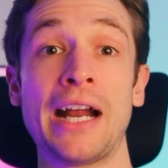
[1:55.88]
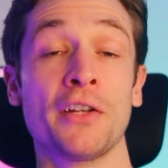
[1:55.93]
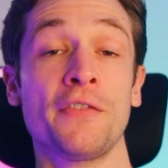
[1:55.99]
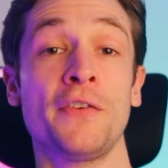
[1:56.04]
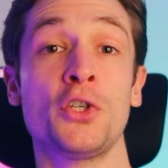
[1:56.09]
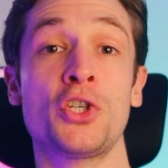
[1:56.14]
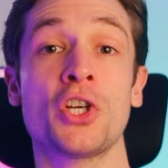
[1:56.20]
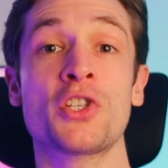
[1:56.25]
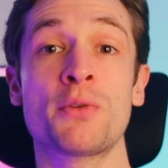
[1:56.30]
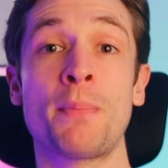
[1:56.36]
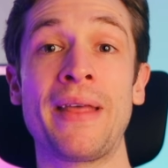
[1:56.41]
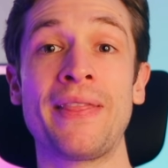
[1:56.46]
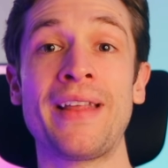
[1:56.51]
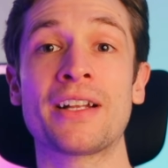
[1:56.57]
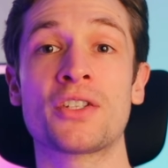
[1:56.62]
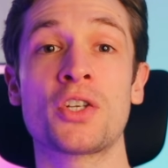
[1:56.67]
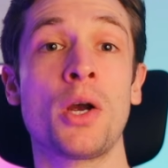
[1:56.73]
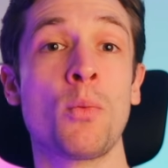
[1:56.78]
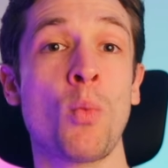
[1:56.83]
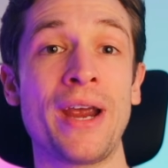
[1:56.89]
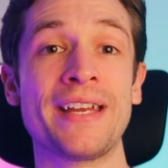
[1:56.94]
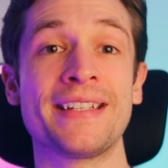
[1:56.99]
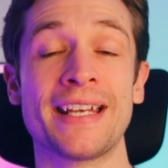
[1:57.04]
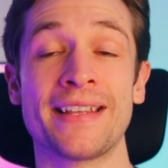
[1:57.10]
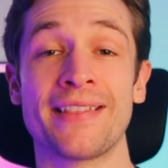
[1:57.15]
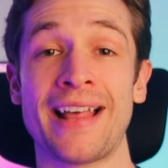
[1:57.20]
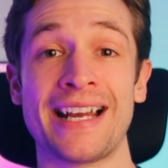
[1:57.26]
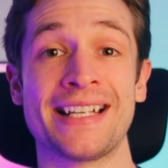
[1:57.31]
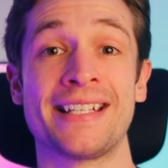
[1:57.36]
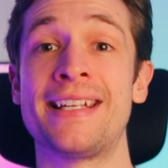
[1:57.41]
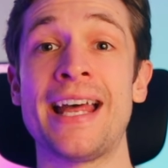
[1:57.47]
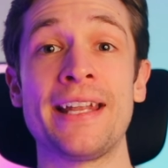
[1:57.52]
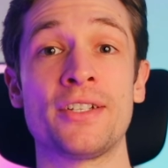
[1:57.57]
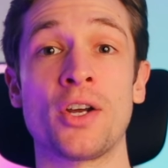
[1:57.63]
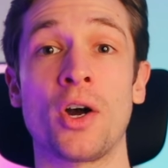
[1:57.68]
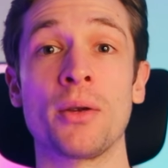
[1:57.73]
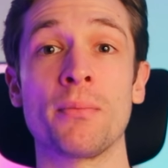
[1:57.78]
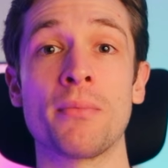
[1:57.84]
And if you just spend that time waiting, that is
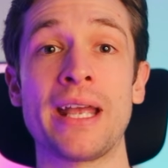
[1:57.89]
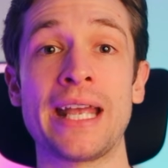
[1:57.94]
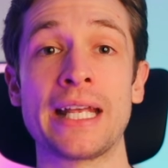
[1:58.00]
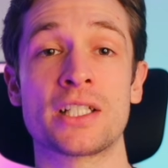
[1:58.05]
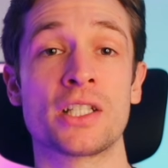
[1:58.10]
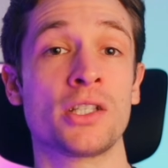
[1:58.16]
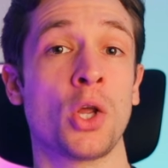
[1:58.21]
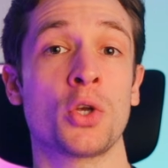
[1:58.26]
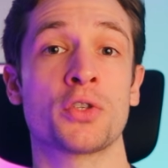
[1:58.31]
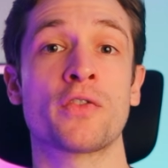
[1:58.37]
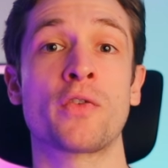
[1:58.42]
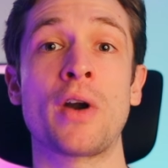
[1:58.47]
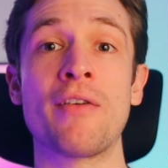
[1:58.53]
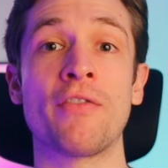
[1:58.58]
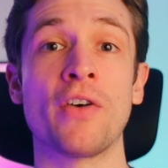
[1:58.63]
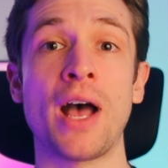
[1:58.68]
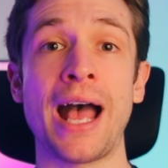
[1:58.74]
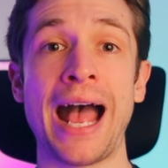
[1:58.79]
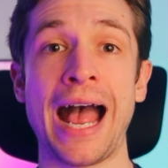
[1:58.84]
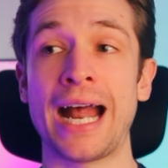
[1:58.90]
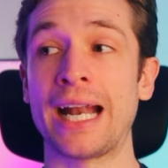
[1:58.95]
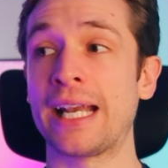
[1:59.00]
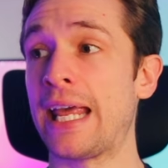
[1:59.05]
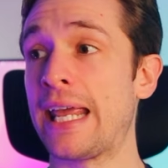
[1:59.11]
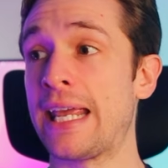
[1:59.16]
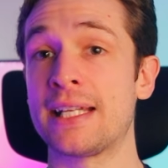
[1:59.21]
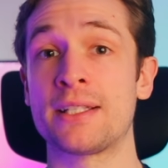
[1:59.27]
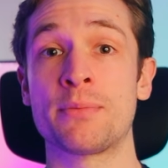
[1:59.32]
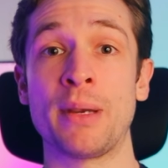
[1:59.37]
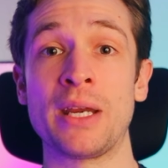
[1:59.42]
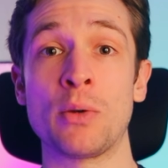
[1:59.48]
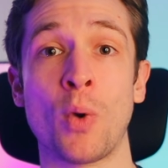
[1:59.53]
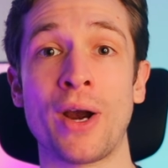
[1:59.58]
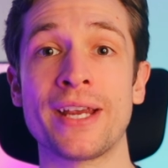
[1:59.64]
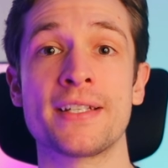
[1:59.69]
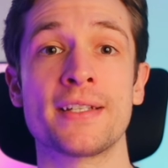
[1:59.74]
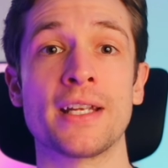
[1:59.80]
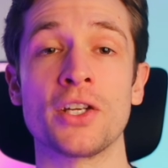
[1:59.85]
dead time. It's lost forever and it's been
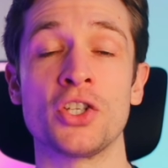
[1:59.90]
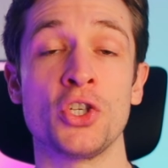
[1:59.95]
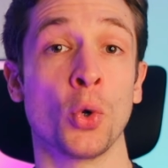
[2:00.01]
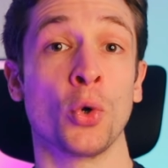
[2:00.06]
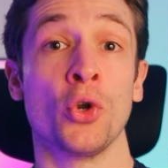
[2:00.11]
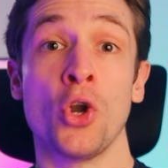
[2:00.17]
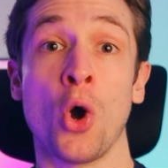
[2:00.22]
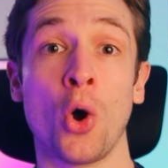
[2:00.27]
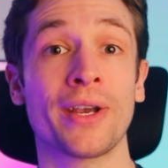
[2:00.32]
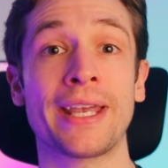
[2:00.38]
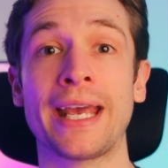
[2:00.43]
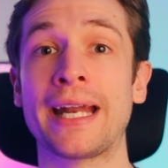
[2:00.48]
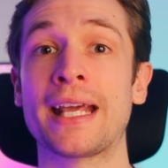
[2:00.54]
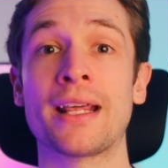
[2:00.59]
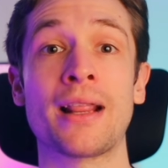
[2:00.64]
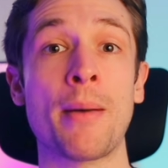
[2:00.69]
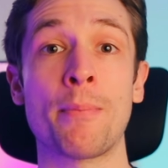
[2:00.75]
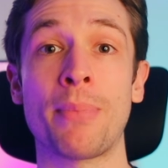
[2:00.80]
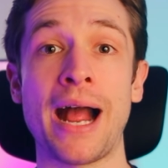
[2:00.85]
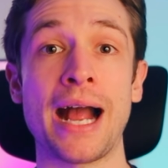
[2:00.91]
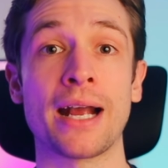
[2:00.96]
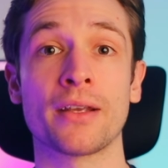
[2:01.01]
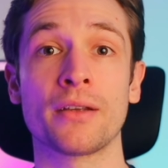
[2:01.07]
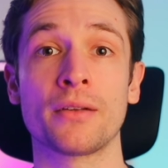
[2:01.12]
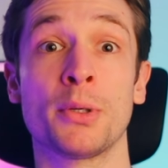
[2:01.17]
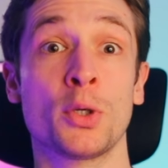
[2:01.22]
wasted. You're not getting that back.